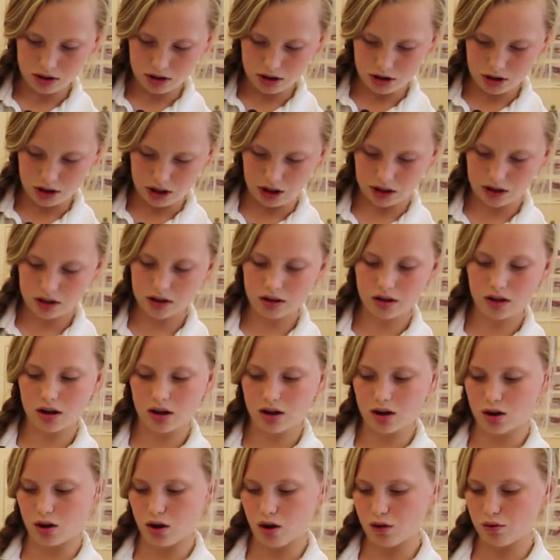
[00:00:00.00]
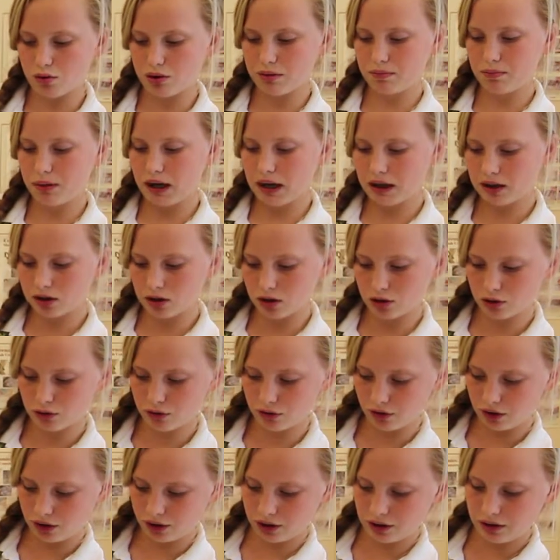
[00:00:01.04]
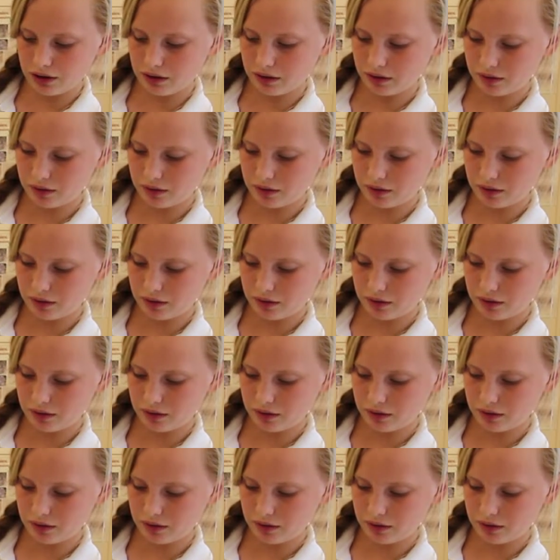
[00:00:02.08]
Just going back over,